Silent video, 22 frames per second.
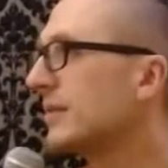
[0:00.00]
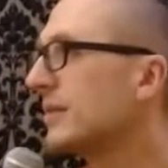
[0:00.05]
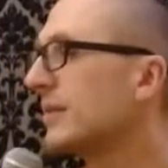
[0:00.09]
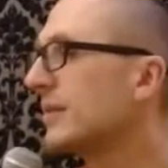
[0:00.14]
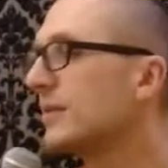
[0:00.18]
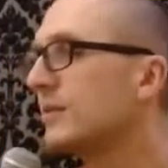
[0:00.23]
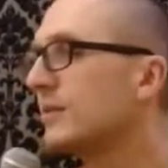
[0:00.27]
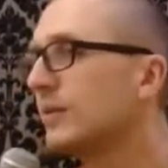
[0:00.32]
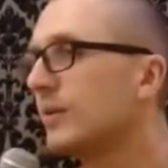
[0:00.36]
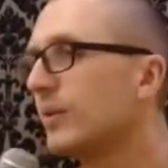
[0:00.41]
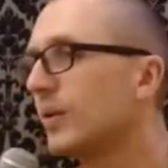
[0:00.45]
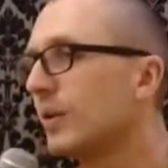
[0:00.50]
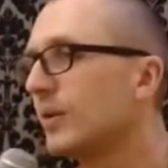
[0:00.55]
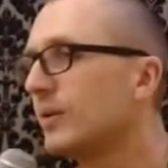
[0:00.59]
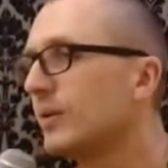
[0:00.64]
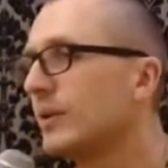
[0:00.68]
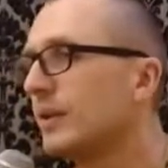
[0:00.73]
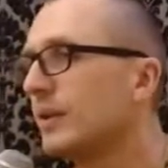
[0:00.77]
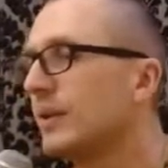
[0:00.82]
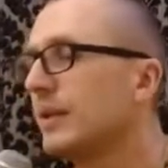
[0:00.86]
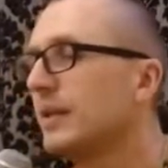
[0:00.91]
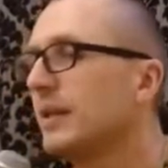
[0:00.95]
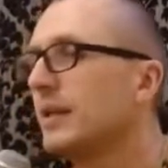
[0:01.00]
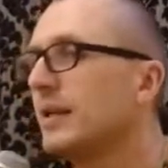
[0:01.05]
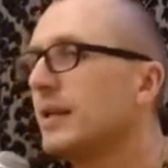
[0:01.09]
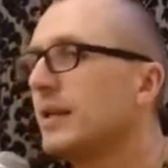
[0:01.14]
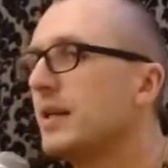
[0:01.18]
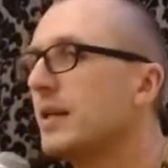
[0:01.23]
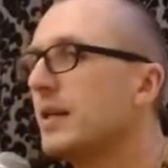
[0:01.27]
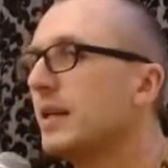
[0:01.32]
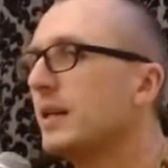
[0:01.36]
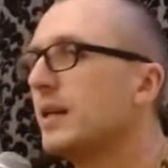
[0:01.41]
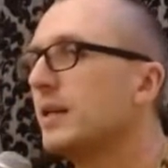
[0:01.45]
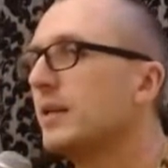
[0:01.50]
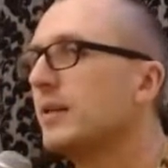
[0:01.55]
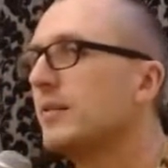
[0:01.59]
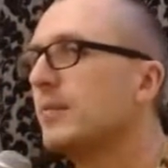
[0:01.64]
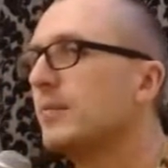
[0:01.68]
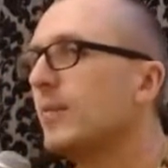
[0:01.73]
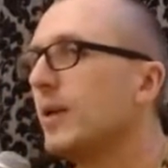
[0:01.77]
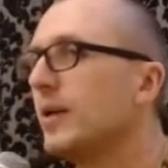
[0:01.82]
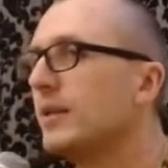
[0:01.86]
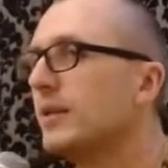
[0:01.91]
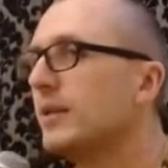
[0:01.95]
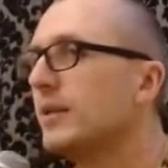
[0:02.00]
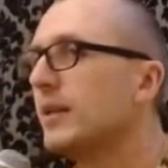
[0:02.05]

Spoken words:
and so on. But